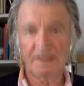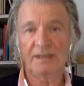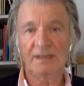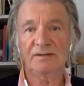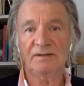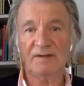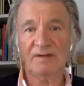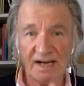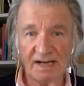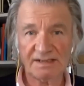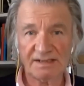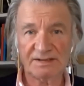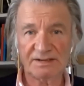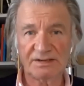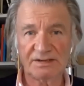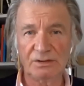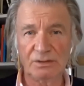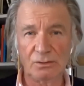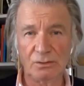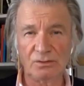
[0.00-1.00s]
Tax the
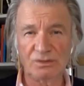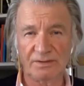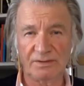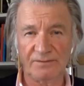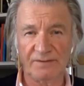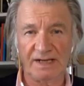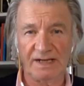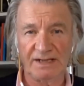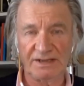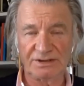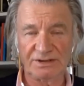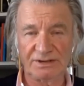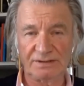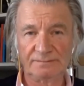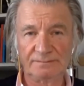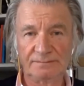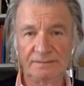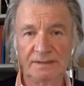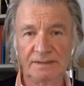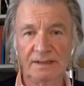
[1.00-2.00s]
use of nature.
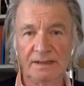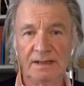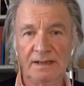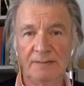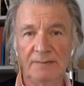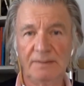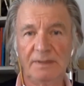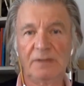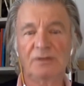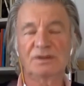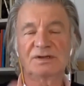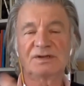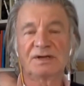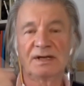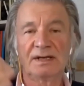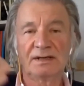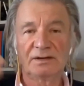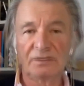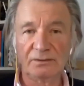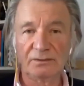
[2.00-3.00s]
Because
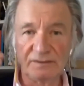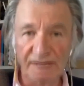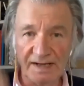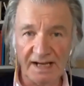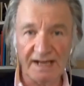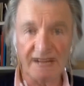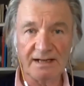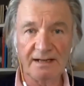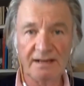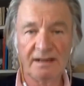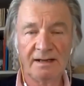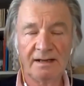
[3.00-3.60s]
today,